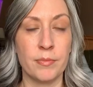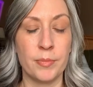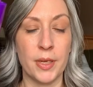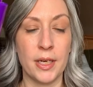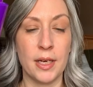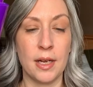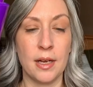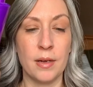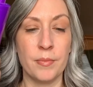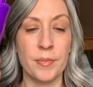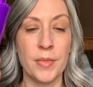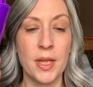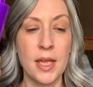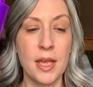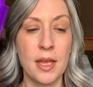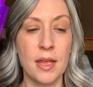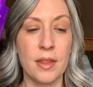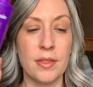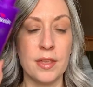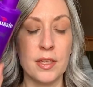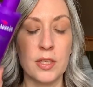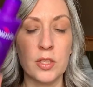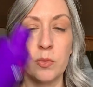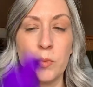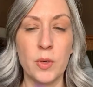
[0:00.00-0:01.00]
But um,
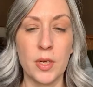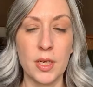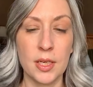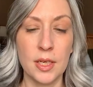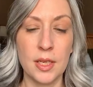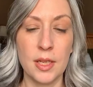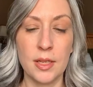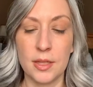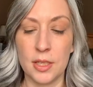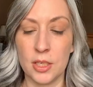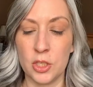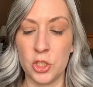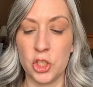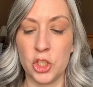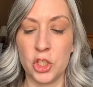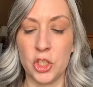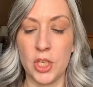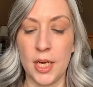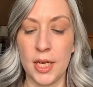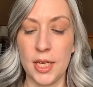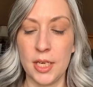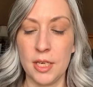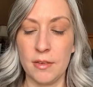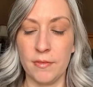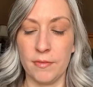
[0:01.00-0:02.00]
this one, the
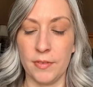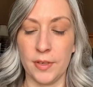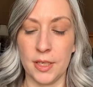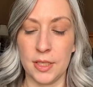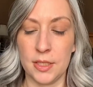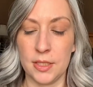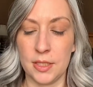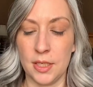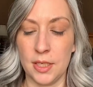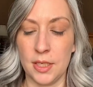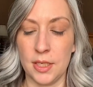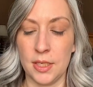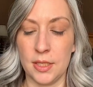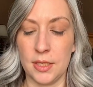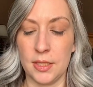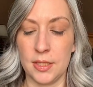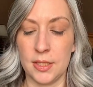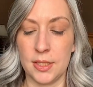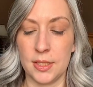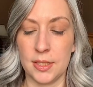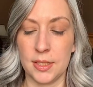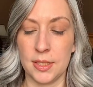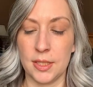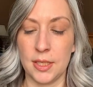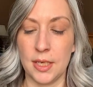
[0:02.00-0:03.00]
shade of it
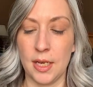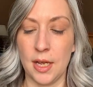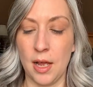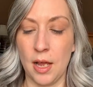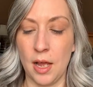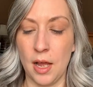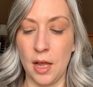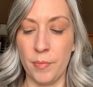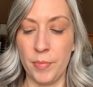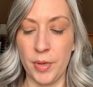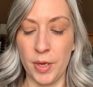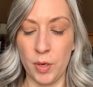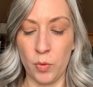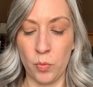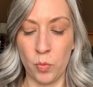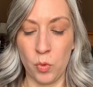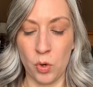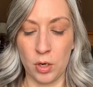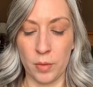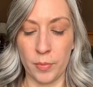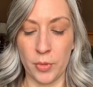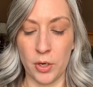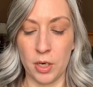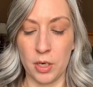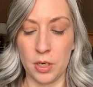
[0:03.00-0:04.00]
is a bit
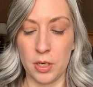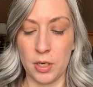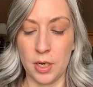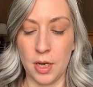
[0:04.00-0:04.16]
warmer.